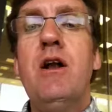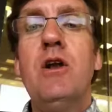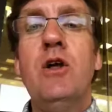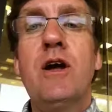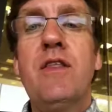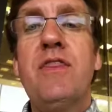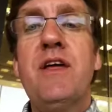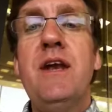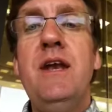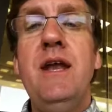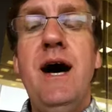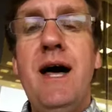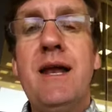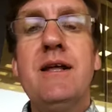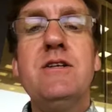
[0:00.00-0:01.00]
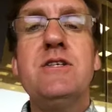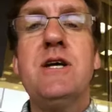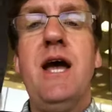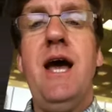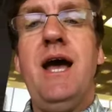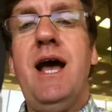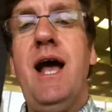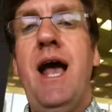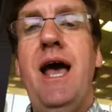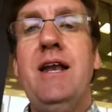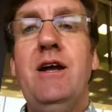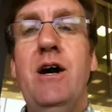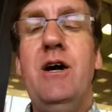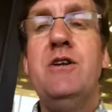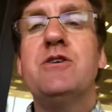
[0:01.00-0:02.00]
Look at the knowledge
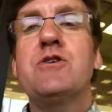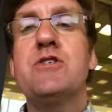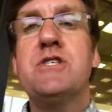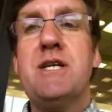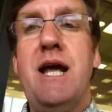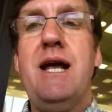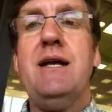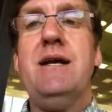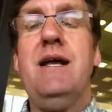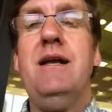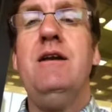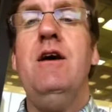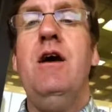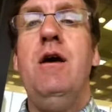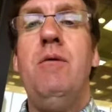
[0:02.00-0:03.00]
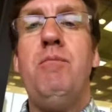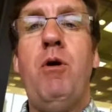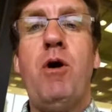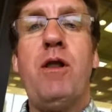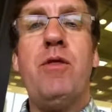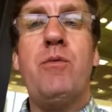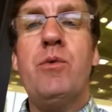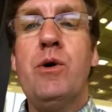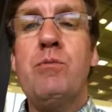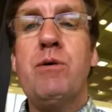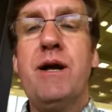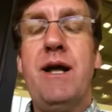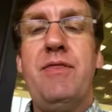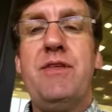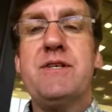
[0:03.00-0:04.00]
and understanding part of the
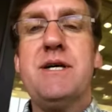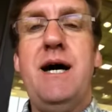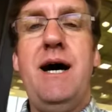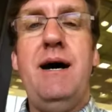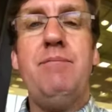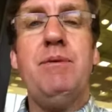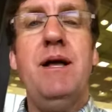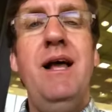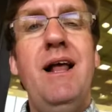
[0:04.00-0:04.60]
rubric at the top.